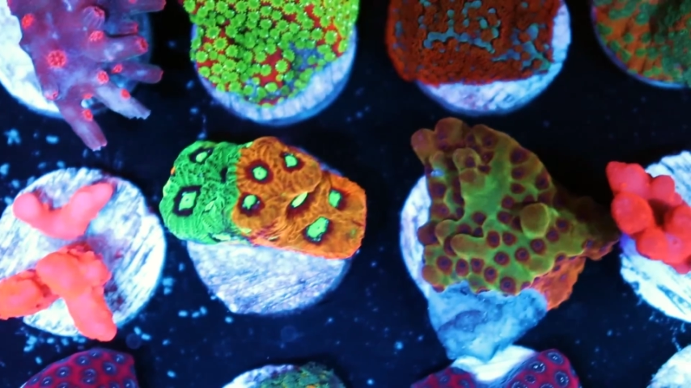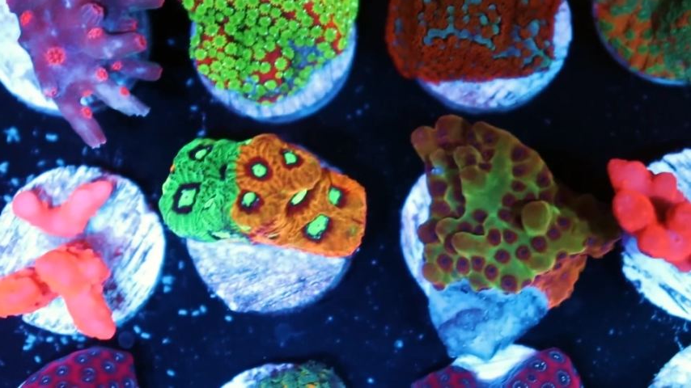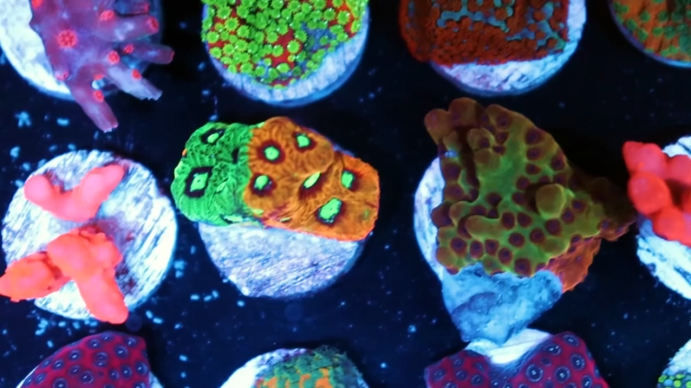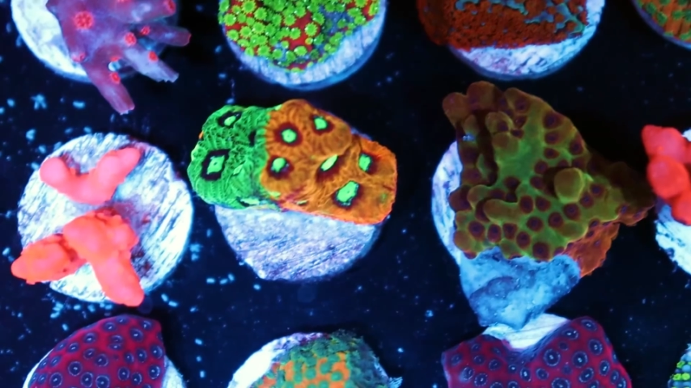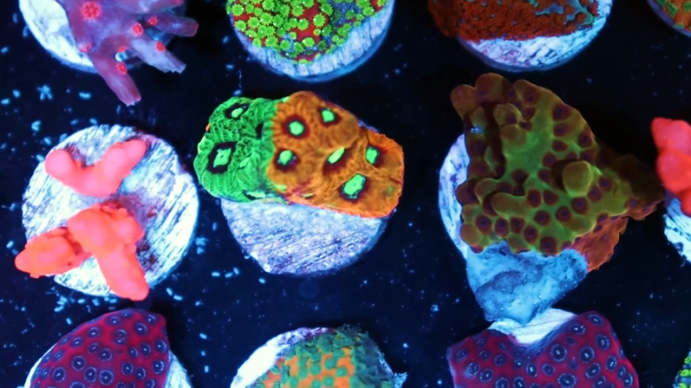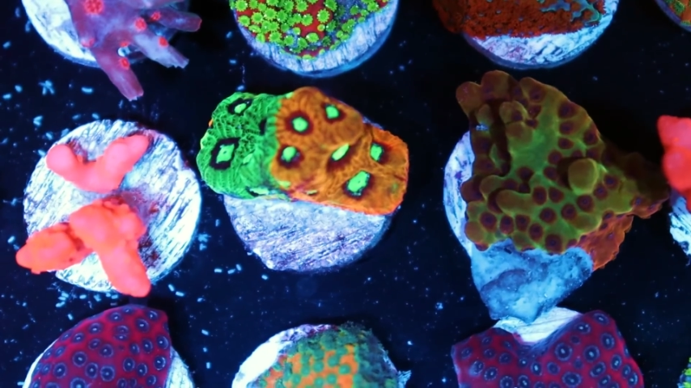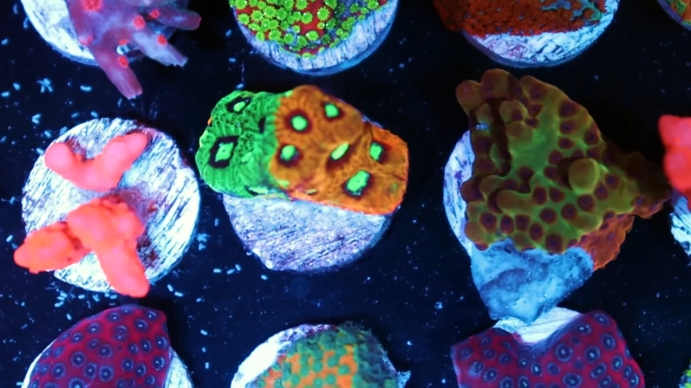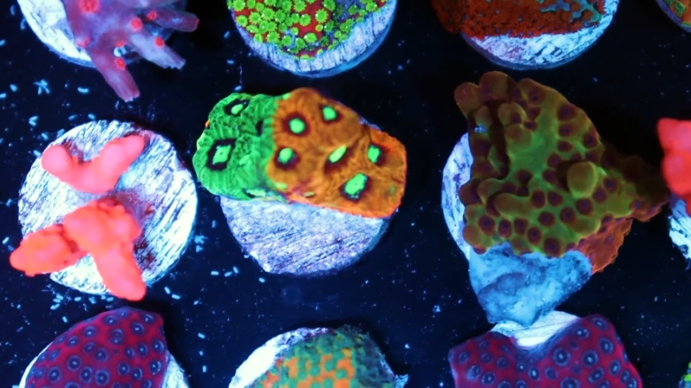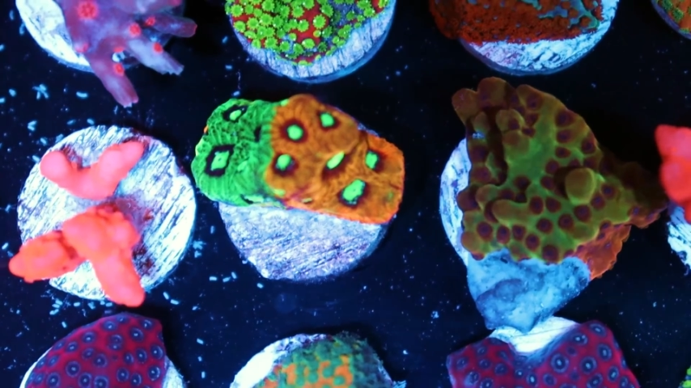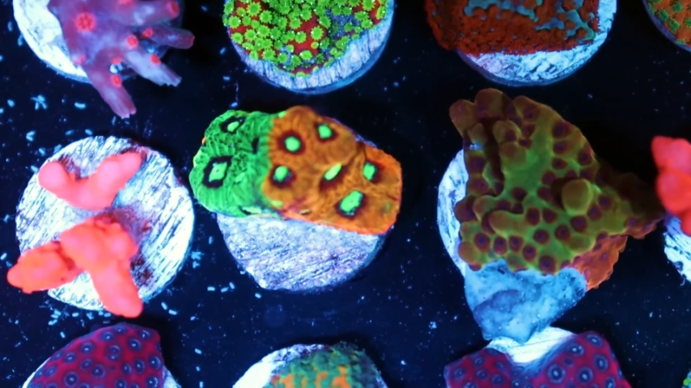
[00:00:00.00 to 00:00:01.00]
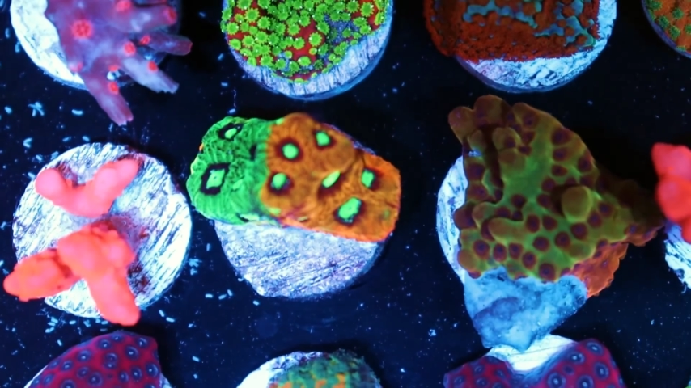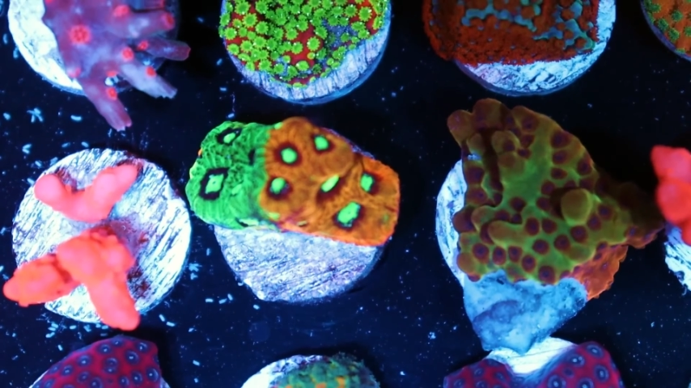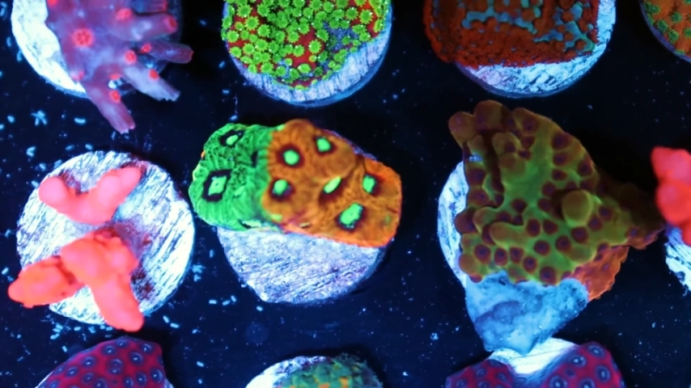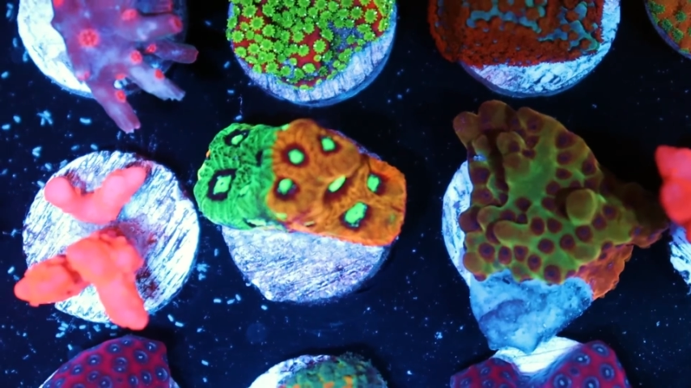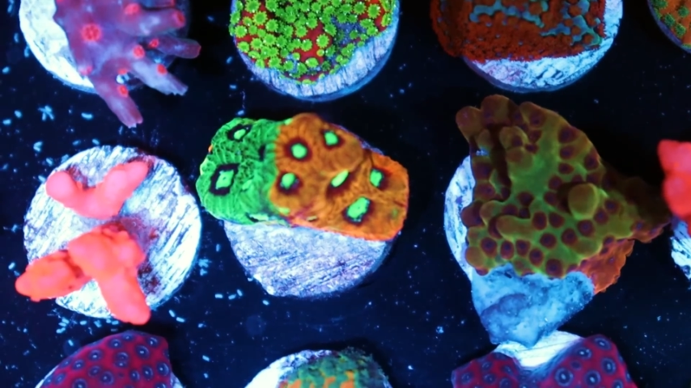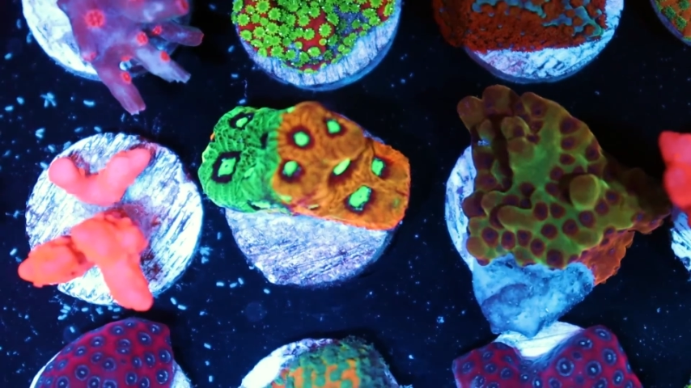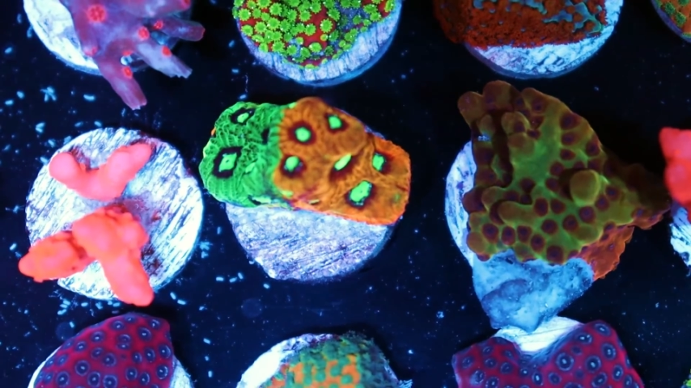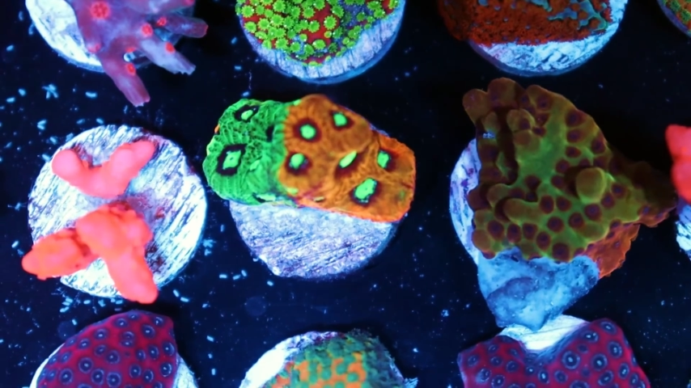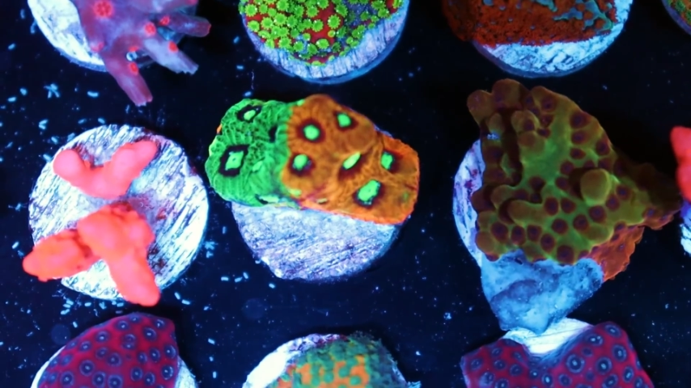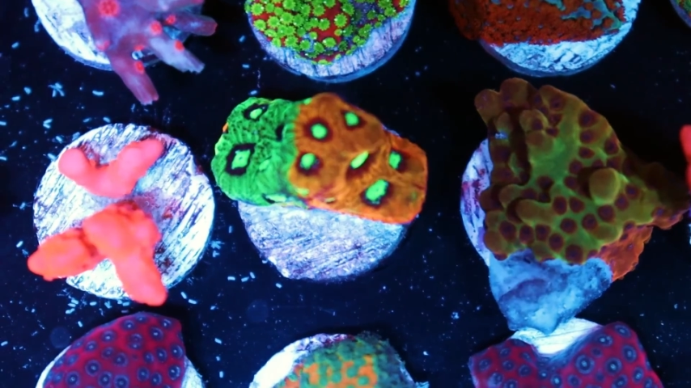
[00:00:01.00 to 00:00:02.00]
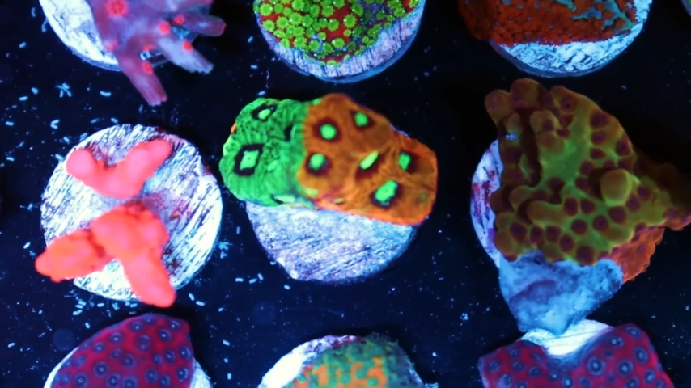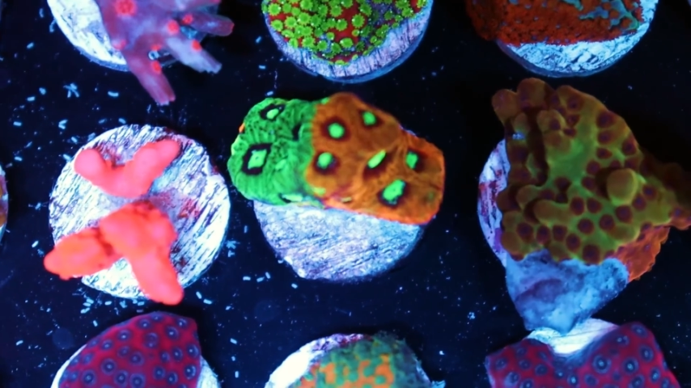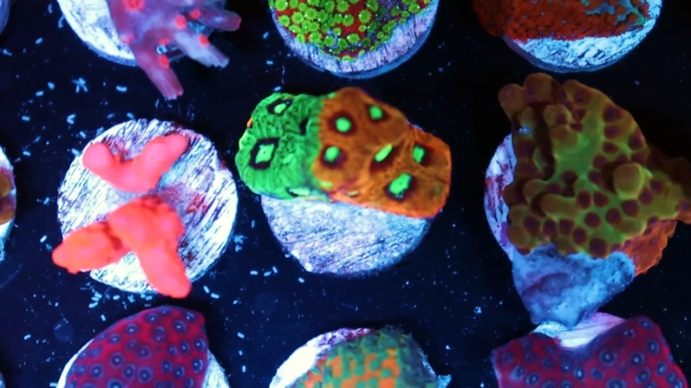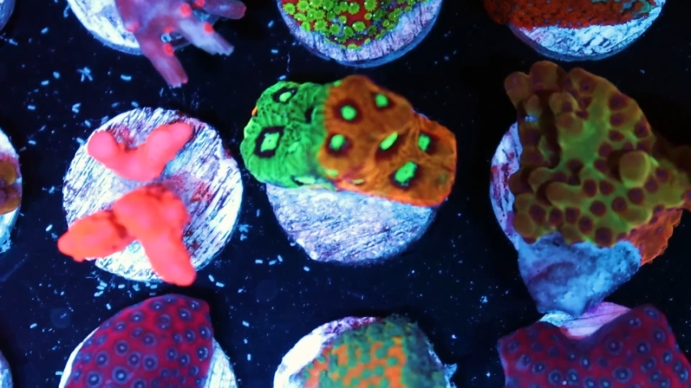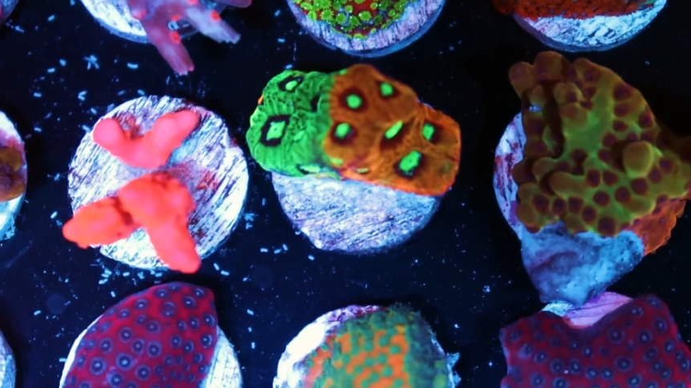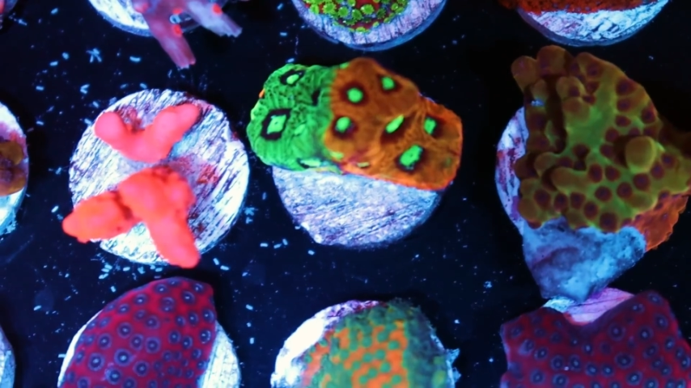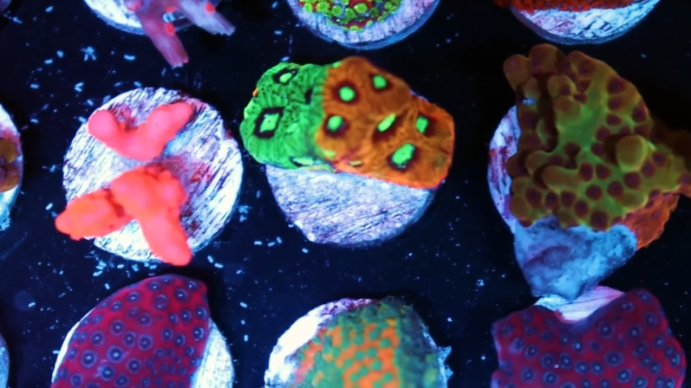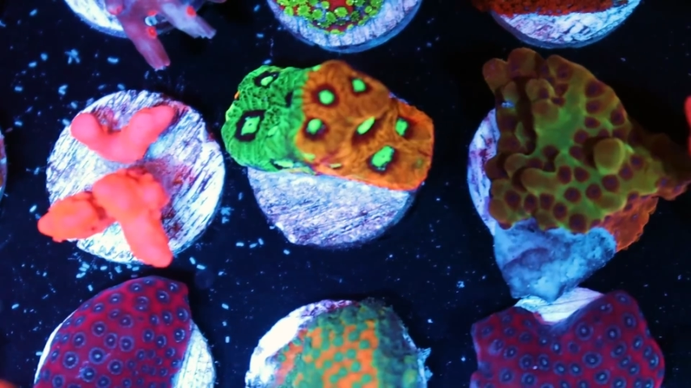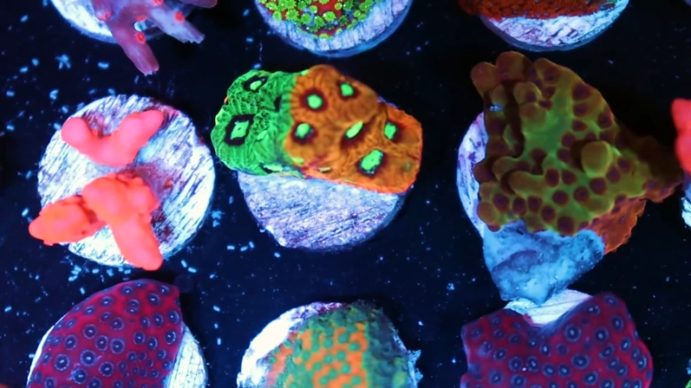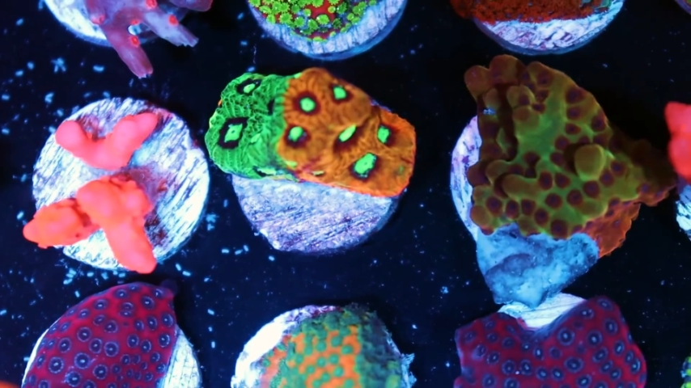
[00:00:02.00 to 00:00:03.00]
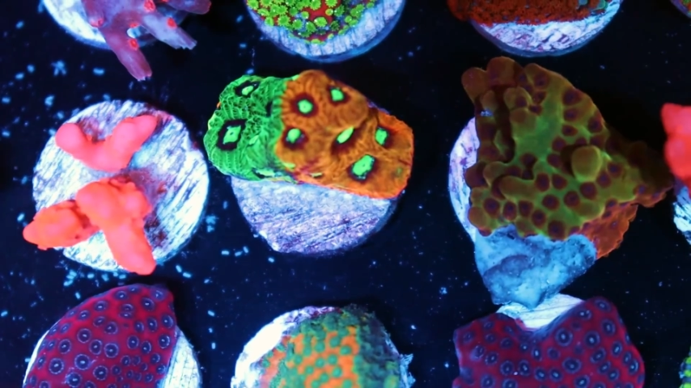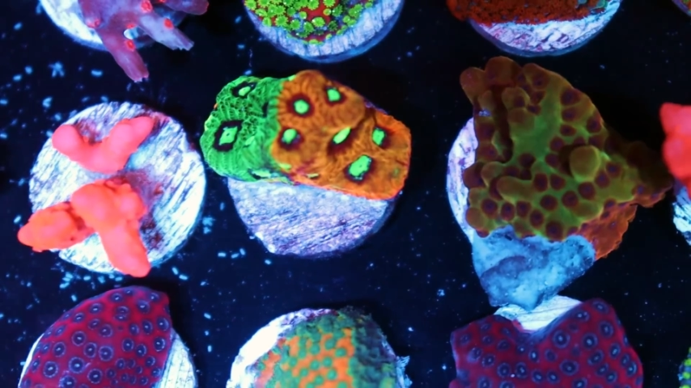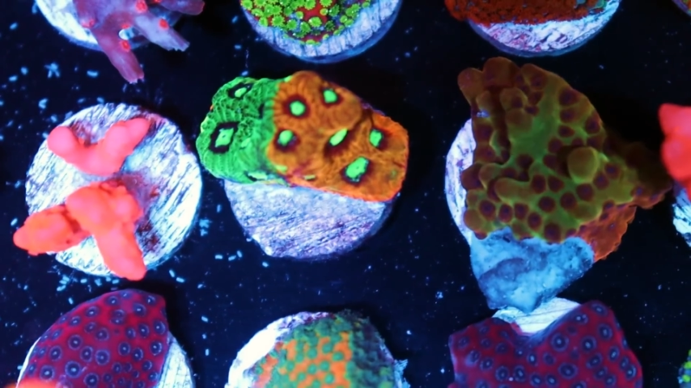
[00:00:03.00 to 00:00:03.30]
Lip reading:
No face is visible, so there are no lips to read.